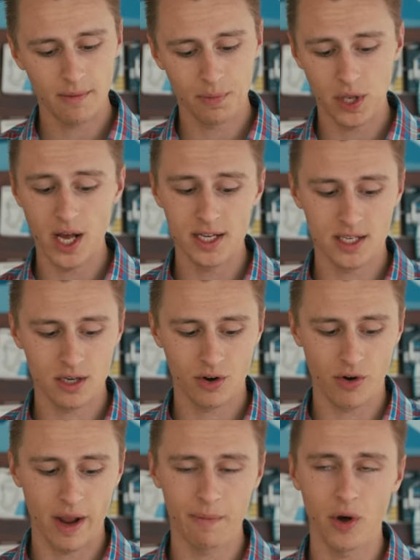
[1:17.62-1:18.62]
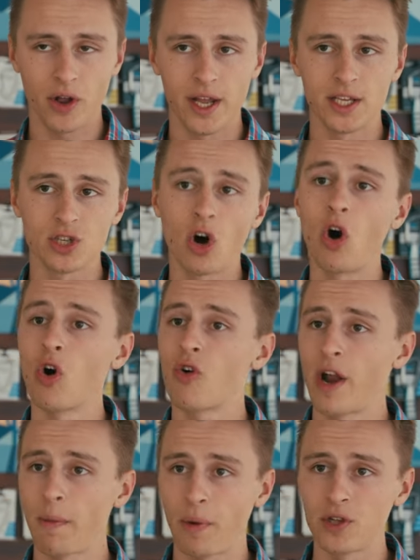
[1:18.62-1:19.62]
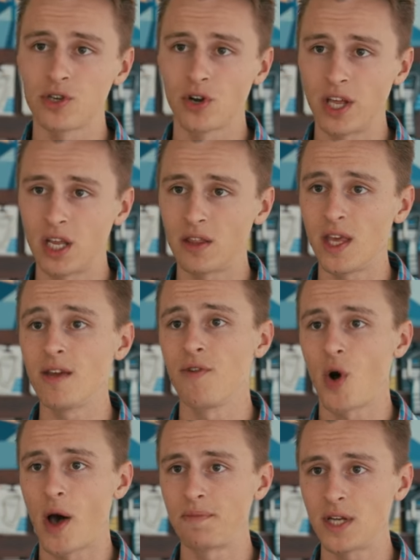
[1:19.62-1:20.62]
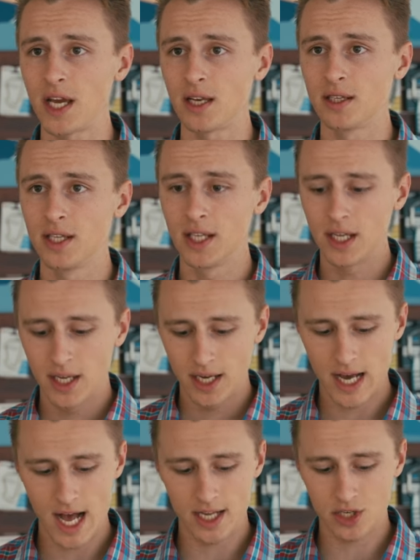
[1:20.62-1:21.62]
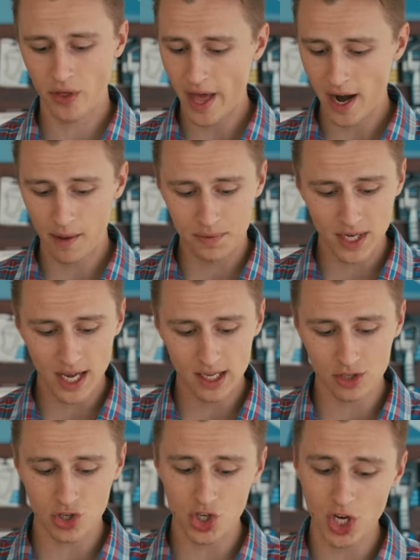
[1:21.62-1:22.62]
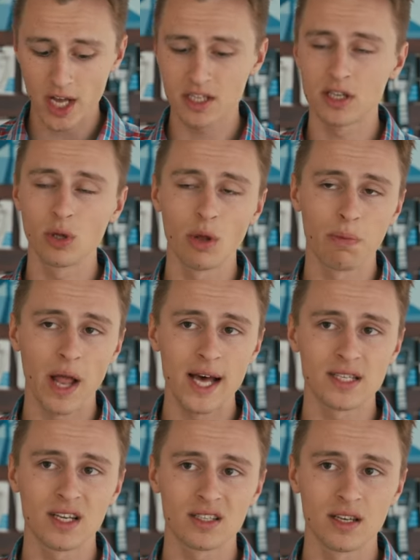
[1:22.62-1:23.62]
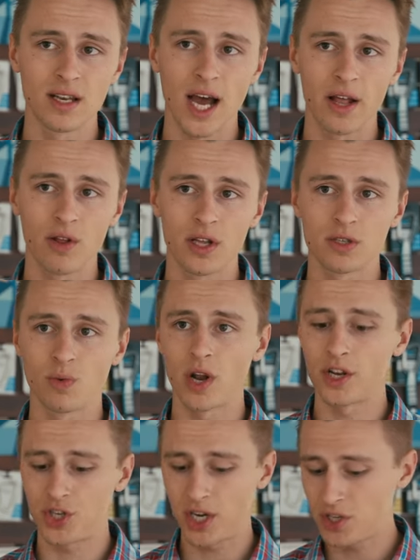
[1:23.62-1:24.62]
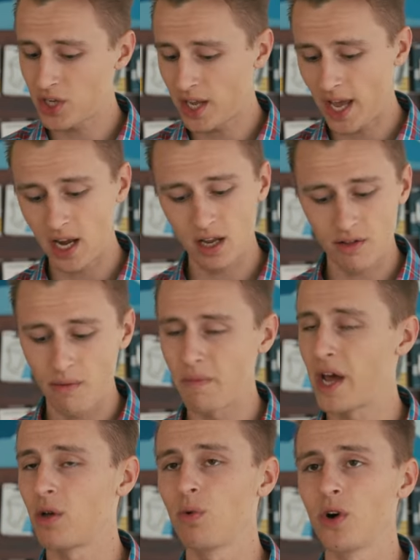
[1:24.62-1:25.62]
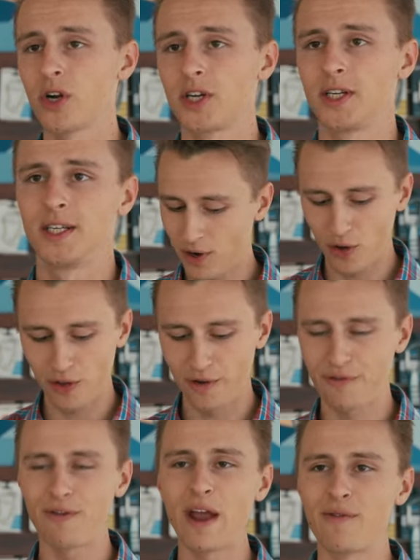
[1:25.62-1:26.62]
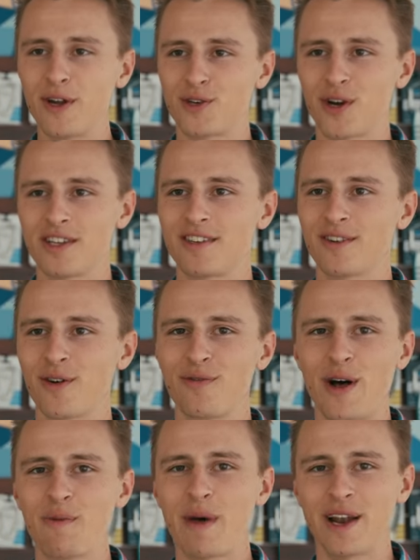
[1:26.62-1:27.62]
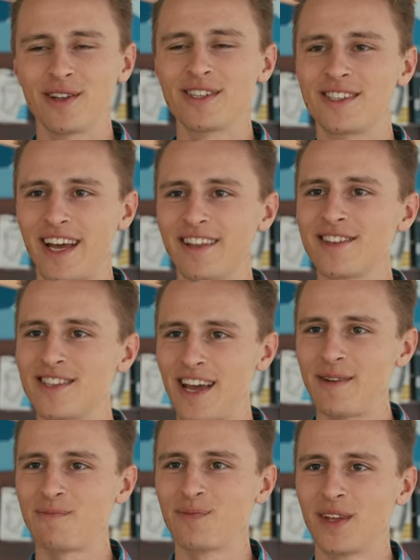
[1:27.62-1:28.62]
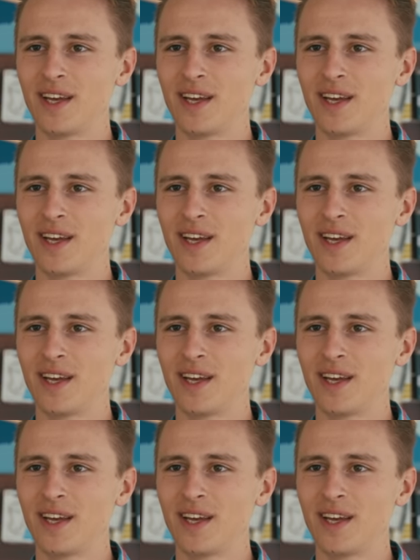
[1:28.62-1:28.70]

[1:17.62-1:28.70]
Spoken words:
Plus crampon. It's all crampons are getting the EVO update. So that update is just to the plastics and nylons. We're not changing any of the metalwork. All the favorite trusted Grivel metal is staying the same.